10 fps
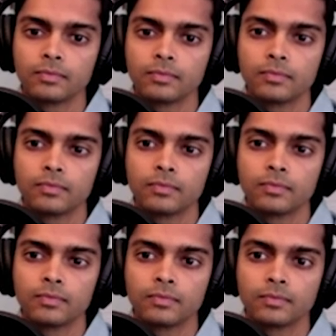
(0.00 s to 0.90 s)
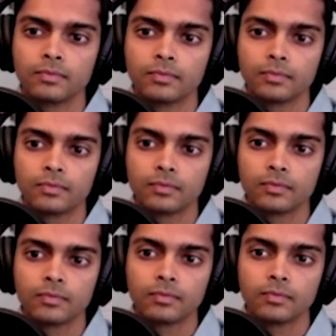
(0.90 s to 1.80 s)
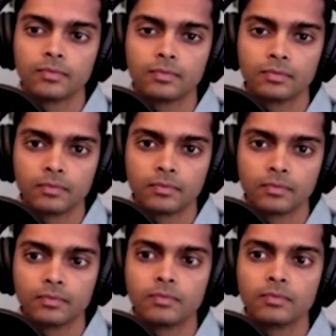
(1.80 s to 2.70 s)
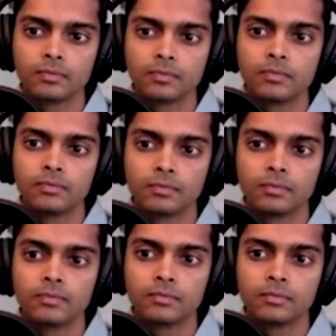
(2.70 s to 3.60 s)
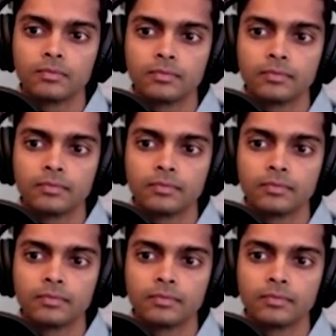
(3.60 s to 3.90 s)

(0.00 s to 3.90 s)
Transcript: (not speaking)